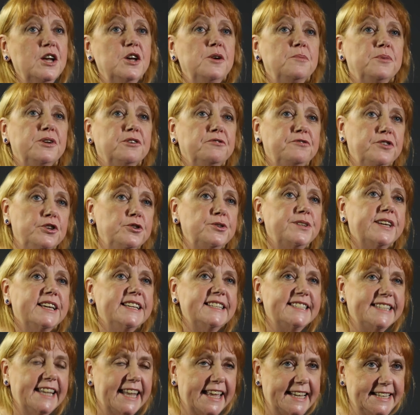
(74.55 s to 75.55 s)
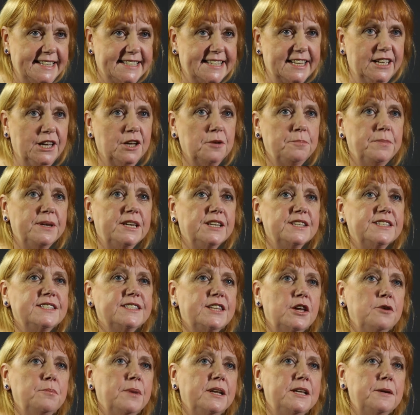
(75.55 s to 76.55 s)
but a few days later, because
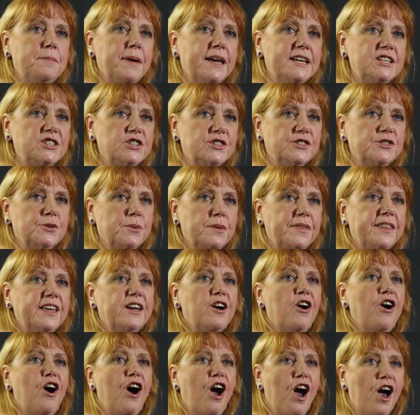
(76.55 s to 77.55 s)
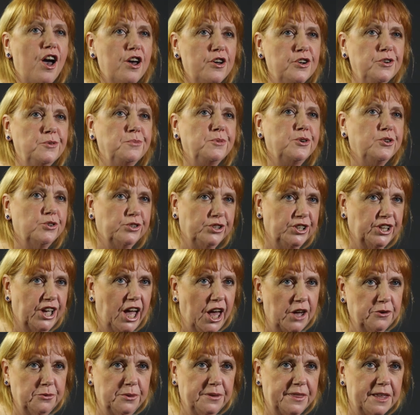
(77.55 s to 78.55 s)
so many patients when they got home couldn't
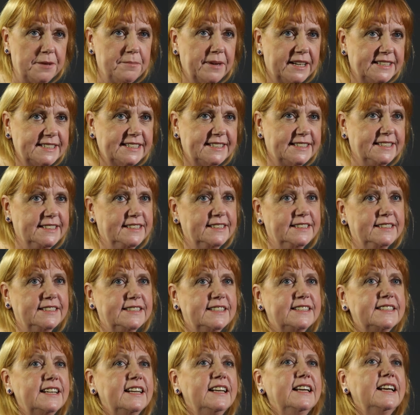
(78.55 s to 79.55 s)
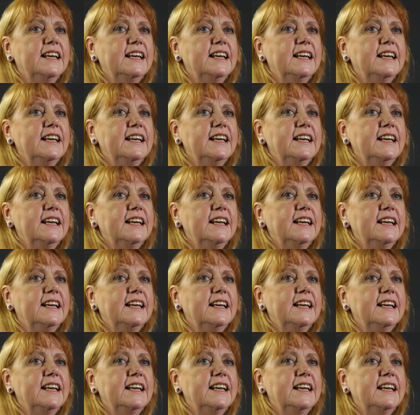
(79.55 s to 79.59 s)
cope with their medicines.